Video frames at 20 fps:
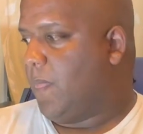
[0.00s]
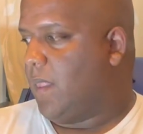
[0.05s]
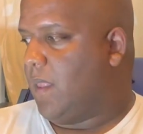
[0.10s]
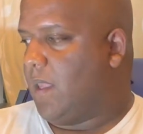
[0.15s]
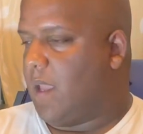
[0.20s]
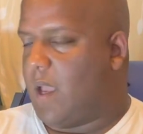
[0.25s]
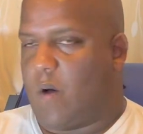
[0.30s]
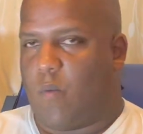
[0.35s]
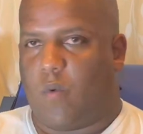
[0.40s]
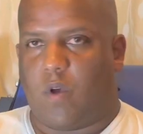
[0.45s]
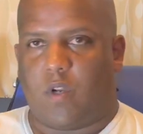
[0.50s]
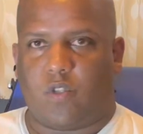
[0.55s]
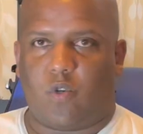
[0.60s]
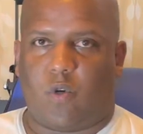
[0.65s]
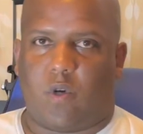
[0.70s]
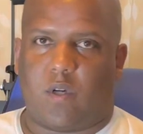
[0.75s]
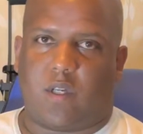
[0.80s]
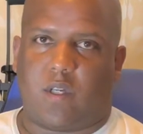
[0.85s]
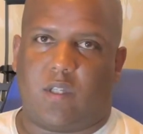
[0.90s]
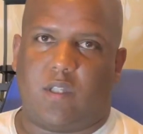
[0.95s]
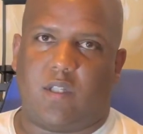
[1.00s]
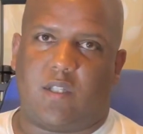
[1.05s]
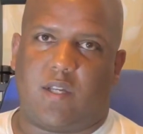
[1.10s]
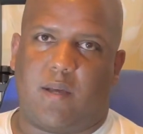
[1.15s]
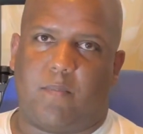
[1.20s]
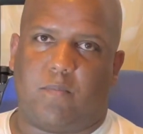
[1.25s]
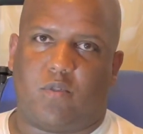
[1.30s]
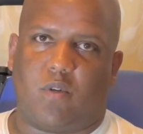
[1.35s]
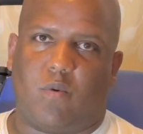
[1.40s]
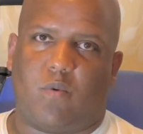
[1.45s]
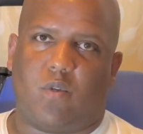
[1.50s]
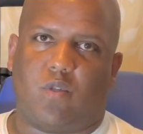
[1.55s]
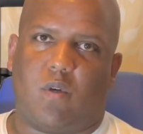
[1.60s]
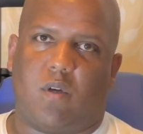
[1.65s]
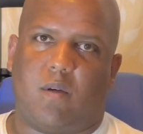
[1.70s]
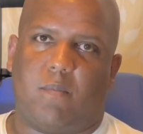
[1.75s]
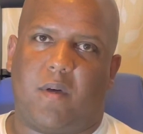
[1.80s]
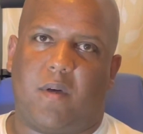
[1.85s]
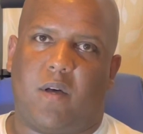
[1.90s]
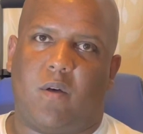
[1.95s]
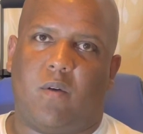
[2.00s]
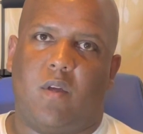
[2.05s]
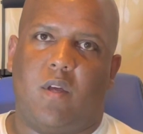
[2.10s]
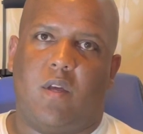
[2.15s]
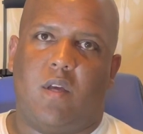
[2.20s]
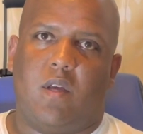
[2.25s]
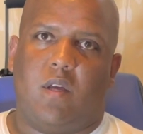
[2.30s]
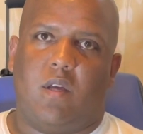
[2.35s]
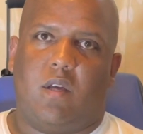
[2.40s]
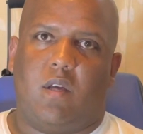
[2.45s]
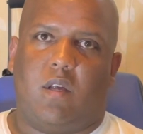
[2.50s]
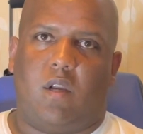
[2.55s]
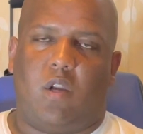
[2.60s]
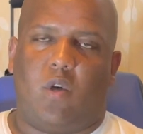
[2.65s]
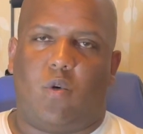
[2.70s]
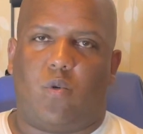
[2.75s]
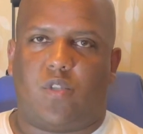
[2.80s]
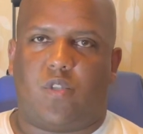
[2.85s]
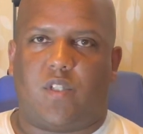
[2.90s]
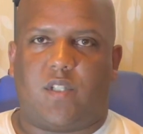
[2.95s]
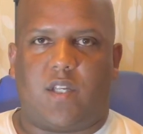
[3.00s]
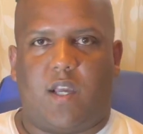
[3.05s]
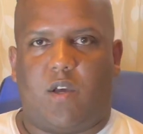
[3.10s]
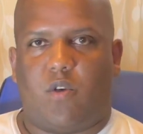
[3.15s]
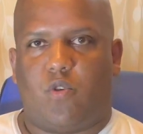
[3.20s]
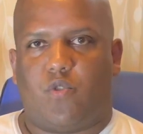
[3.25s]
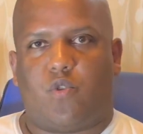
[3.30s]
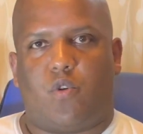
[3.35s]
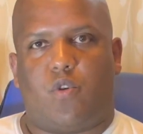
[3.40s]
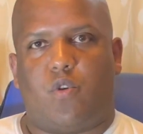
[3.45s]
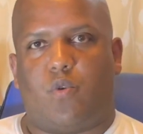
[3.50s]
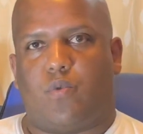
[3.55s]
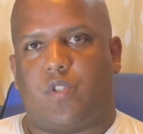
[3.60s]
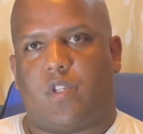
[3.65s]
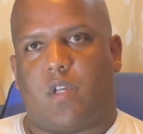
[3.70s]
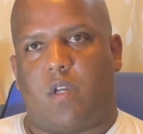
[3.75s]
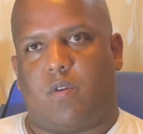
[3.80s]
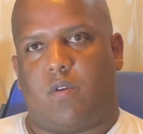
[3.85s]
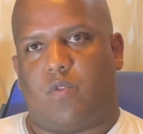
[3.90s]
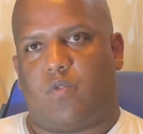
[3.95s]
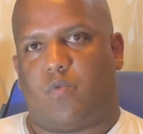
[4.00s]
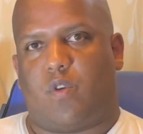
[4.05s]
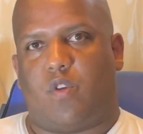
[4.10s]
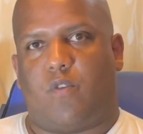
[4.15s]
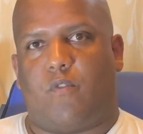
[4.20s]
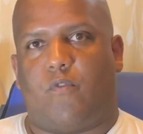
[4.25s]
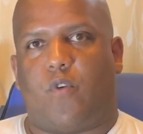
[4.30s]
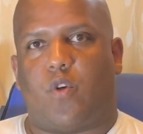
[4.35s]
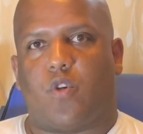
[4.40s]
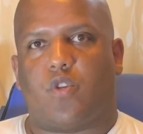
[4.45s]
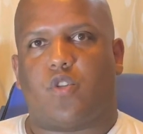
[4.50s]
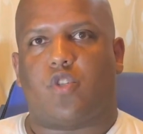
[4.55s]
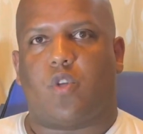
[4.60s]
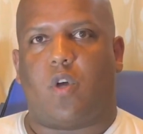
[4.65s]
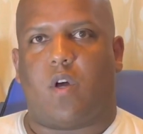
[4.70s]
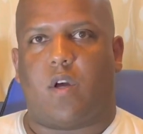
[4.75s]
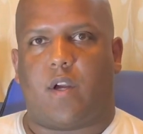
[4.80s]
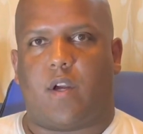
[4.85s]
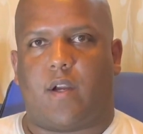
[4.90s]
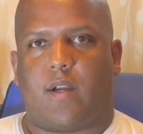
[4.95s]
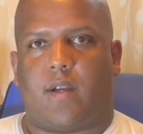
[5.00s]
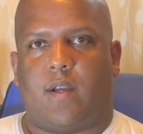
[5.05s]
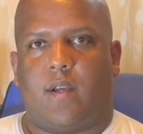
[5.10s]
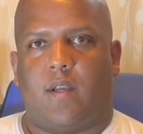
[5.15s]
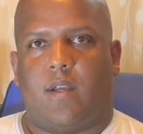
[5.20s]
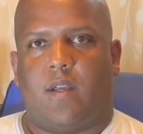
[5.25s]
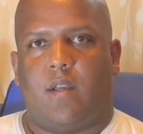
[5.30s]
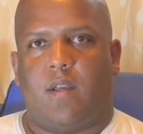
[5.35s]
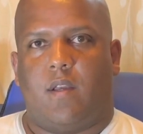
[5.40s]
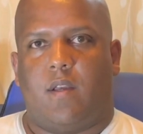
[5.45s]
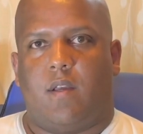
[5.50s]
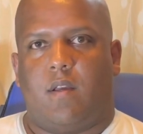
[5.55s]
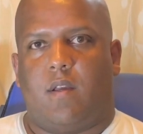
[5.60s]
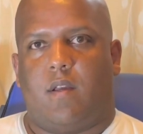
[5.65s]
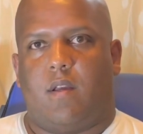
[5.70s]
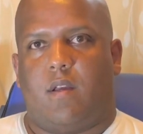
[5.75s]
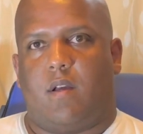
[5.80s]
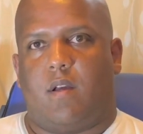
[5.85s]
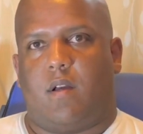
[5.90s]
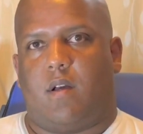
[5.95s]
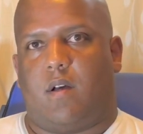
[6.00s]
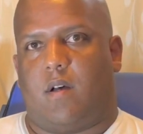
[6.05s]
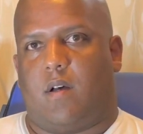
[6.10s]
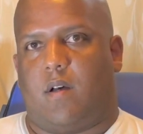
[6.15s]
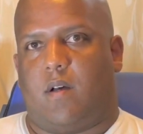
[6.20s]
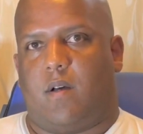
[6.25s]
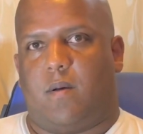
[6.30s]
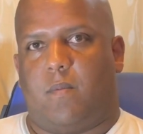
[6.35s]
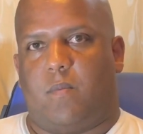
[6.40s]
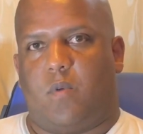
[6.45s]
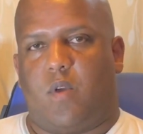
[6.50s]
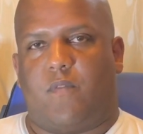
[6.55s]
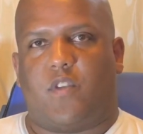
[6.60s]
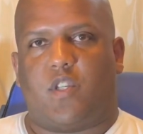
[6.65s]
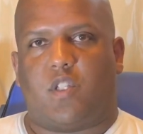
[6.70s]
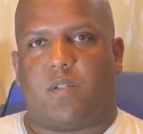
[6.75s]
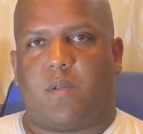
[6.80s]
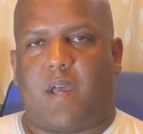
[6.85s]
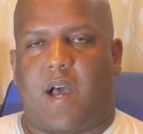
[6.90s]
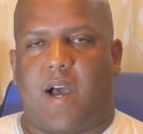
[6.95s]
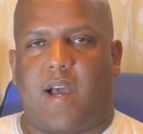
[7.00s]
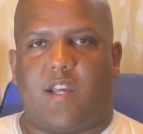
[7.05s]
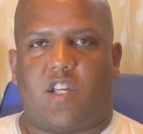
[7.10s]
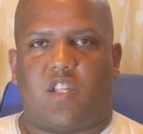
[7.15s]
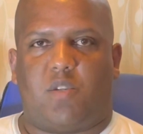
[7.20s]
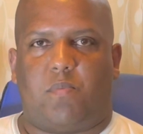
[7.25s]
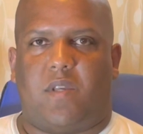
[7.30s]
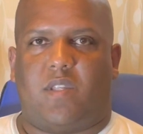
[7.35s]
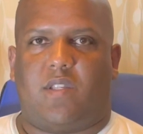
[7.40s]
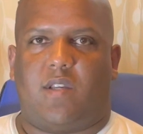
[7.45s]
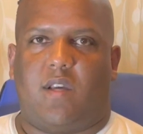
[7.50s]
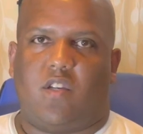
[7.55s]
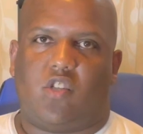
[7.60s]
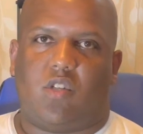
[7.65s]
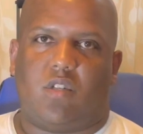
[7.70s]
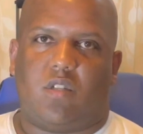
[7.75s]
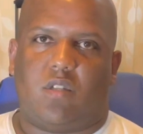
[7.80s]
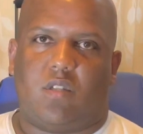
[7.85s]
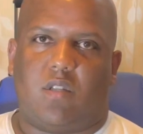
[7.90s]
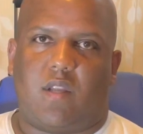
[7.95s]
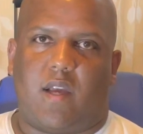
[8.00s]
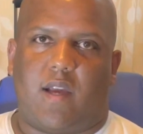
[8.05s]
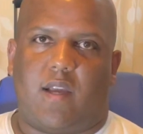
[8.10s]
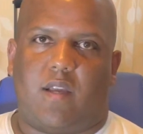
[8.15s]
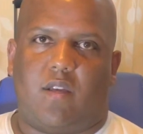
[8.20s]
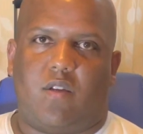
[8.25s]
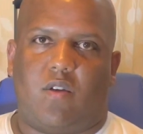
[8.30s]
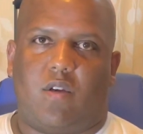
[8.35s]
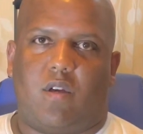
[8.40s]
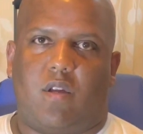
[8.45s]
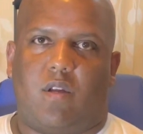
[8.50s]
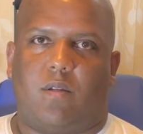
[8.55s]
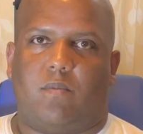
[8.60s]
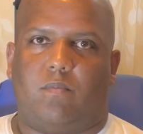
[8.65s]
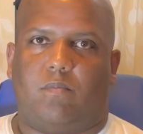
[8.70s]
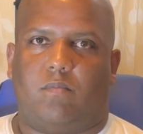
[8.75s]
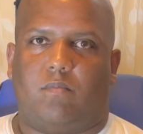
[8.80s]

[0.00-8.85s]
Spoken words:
I want to talk in this episode. I want to talk about low sales or no sales. When you first start, you have this high expectation that you're gonna